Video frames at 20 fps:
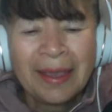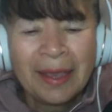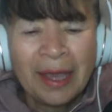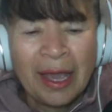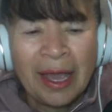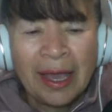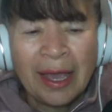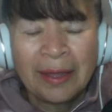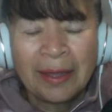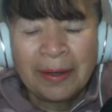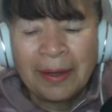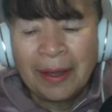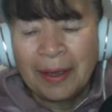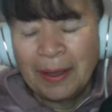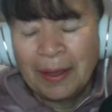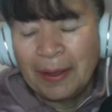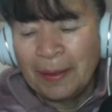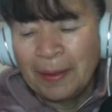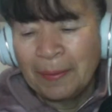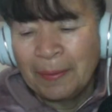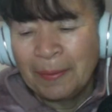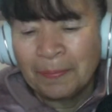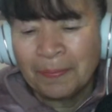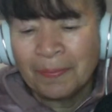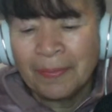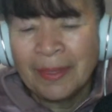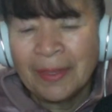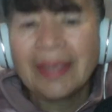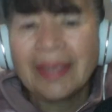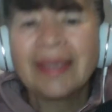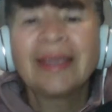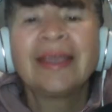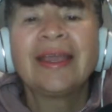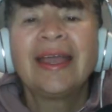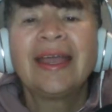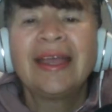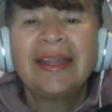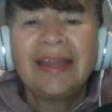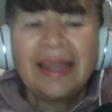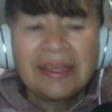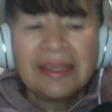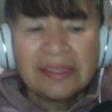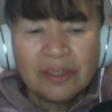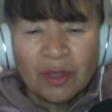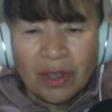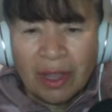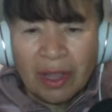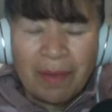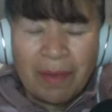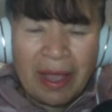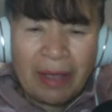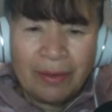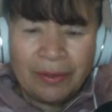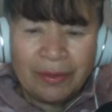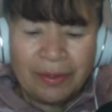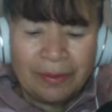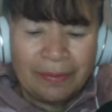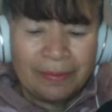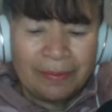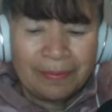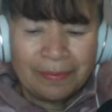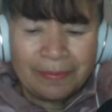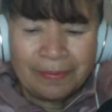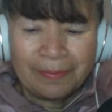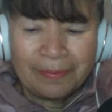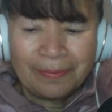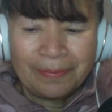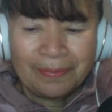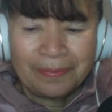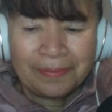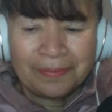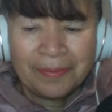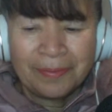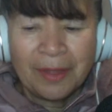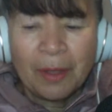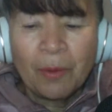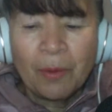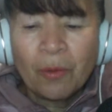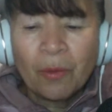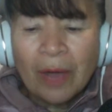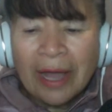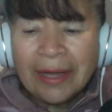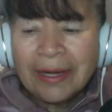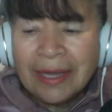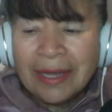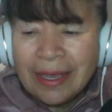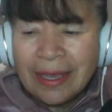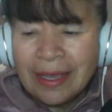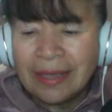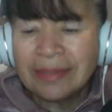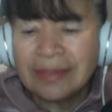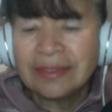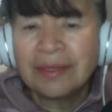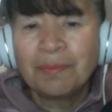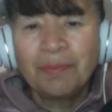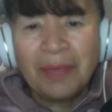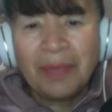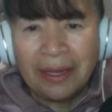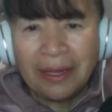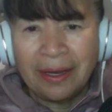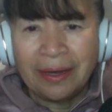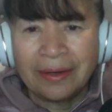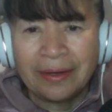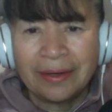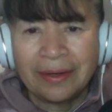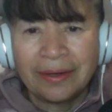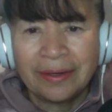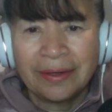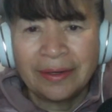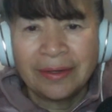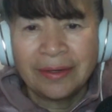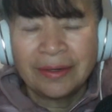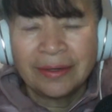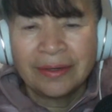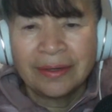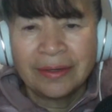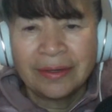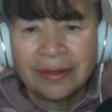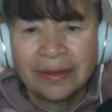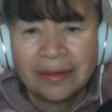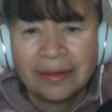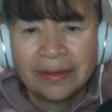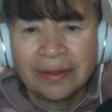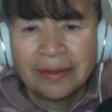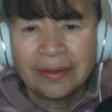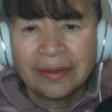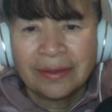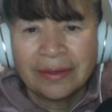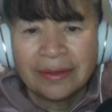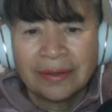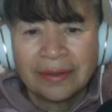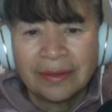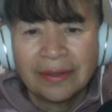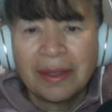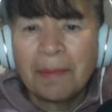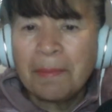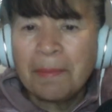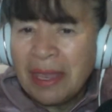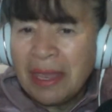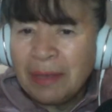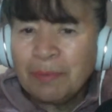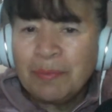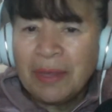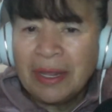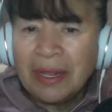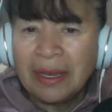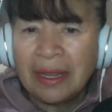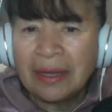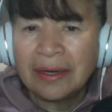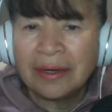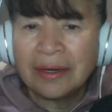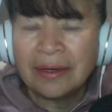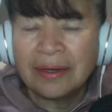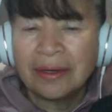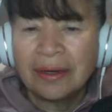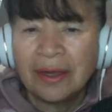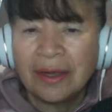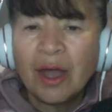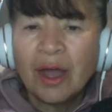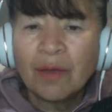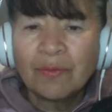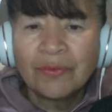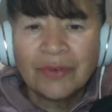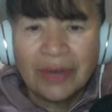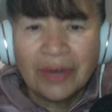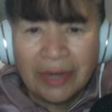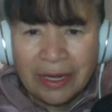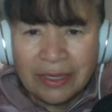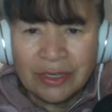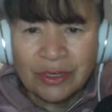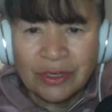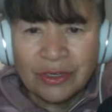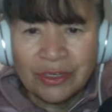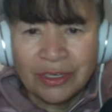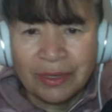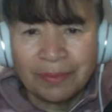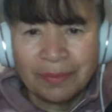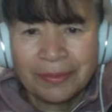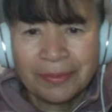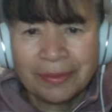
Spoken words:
And let's talk about what is the main pillar of relationship: